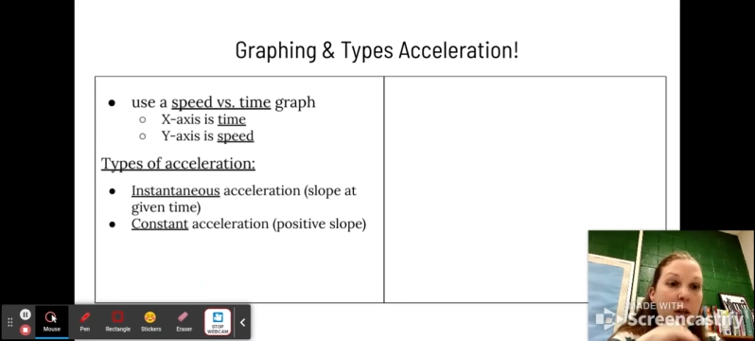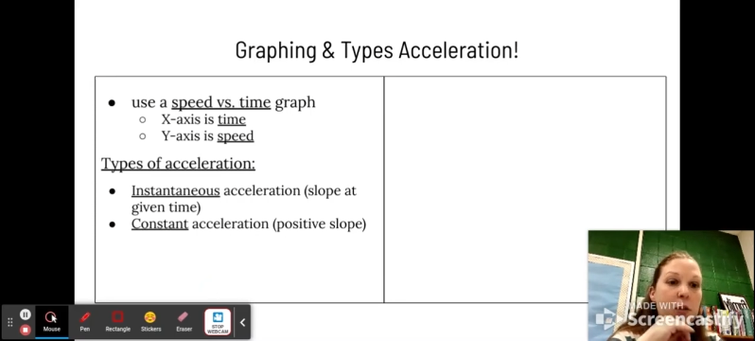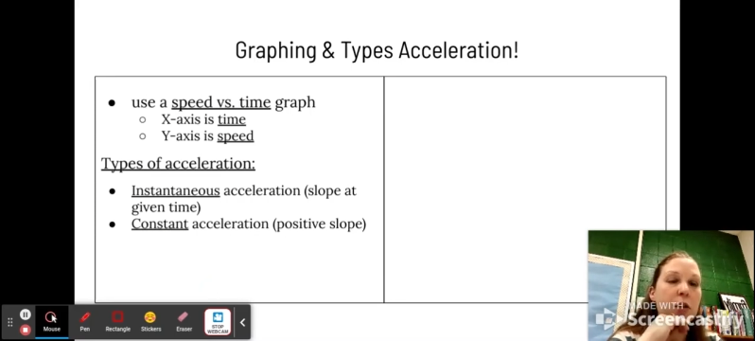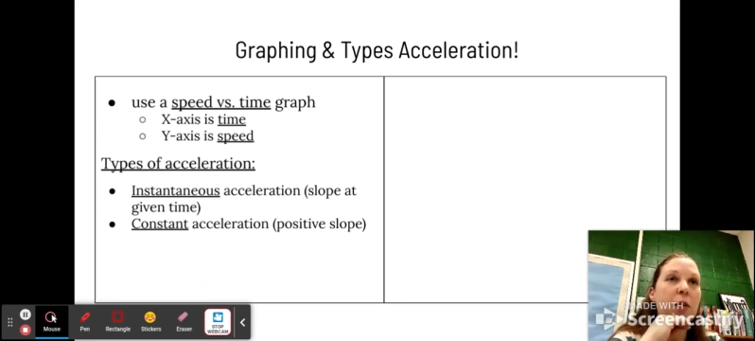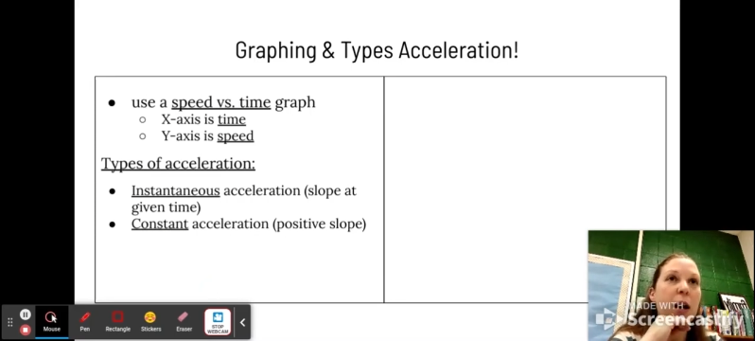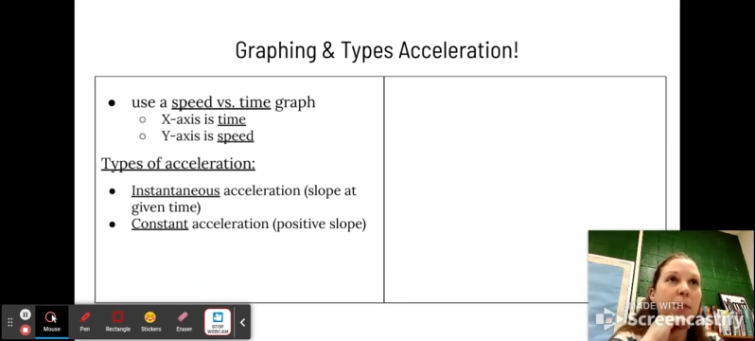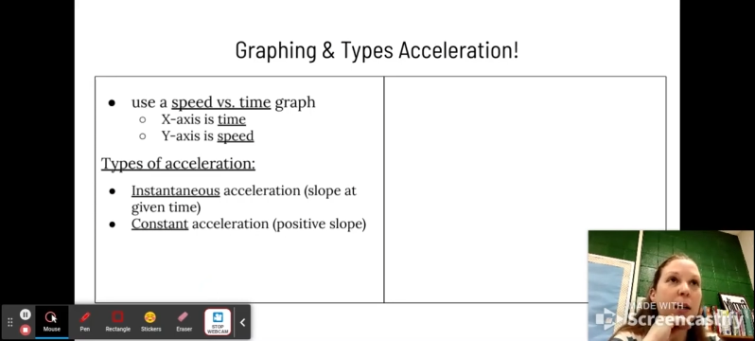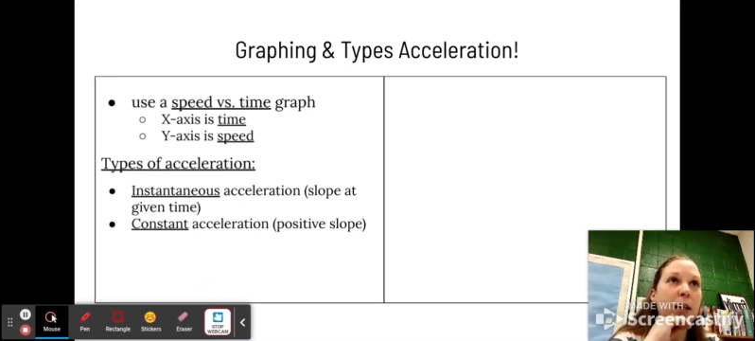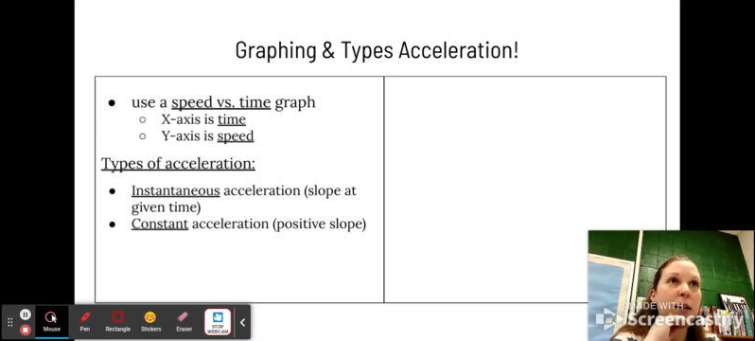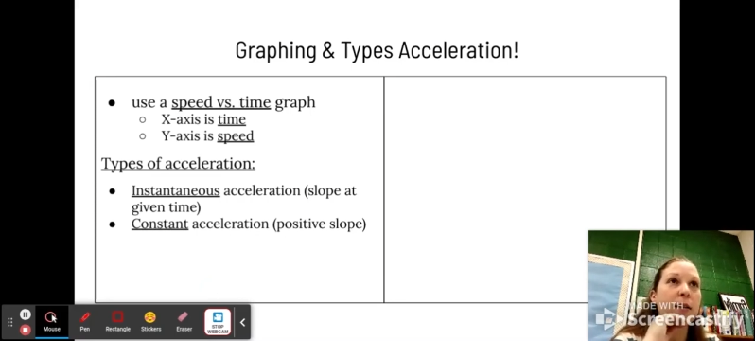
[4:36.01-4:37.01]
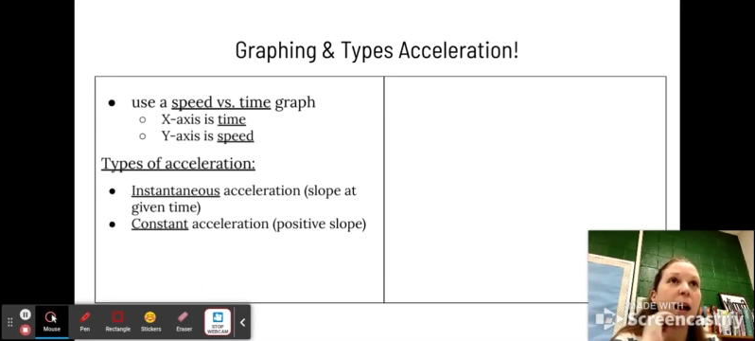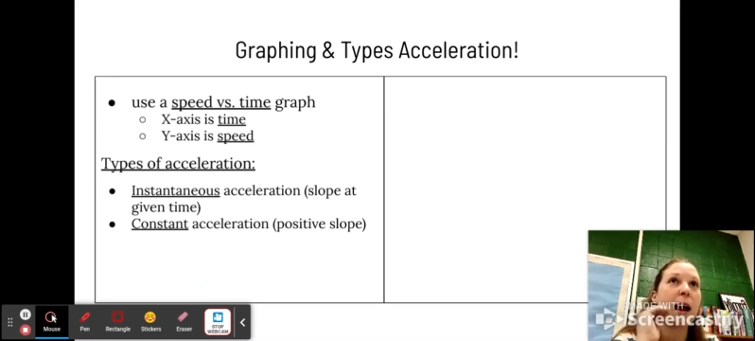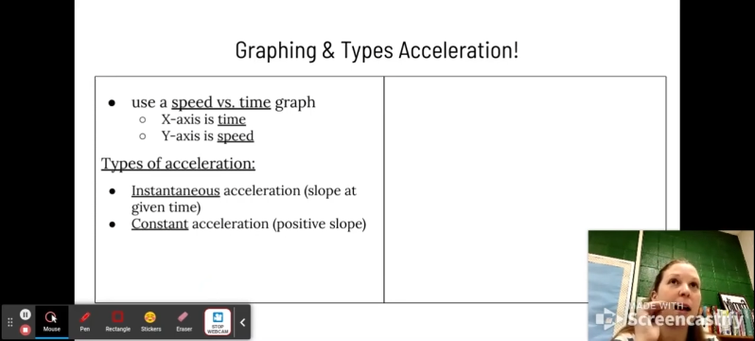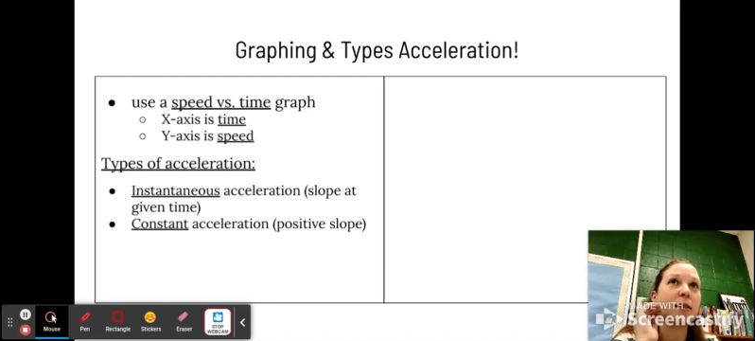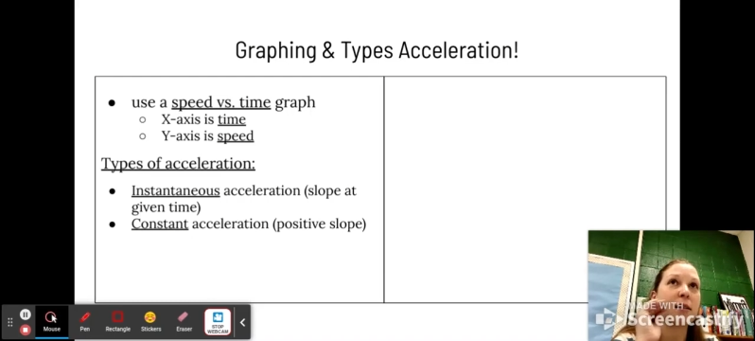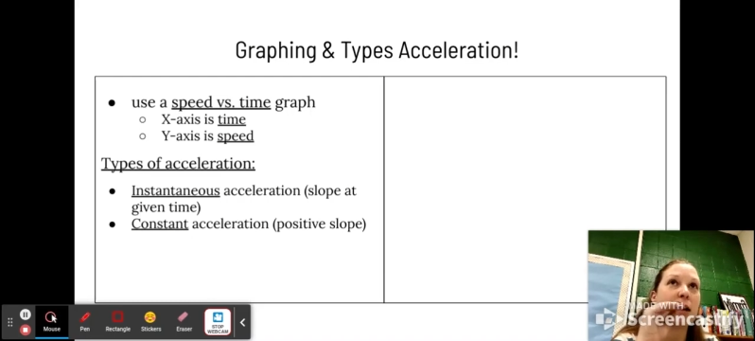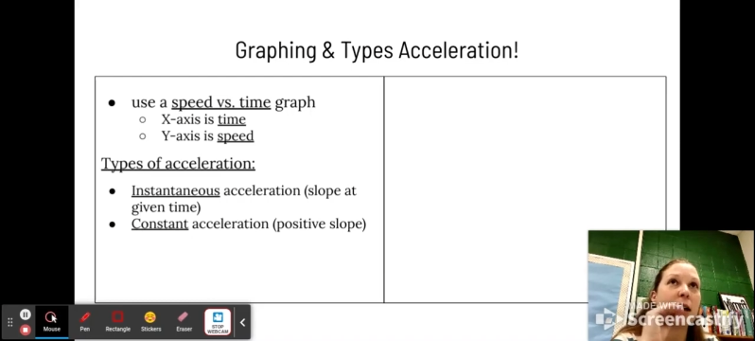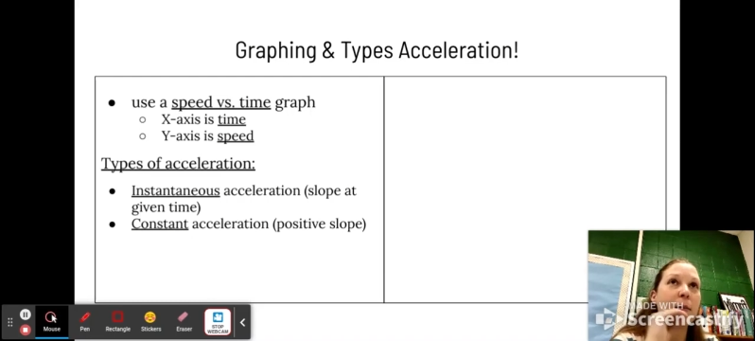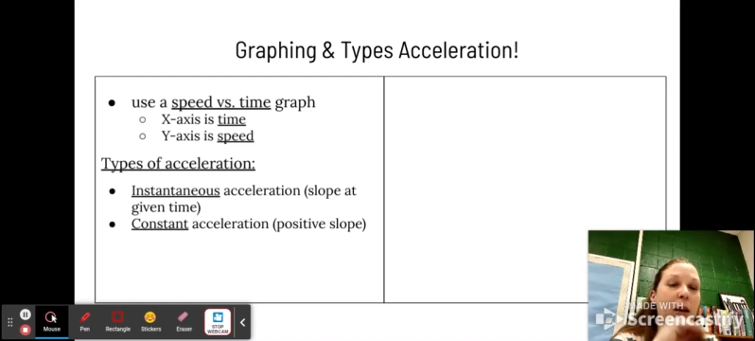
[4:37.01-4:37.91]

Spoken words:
So that means as time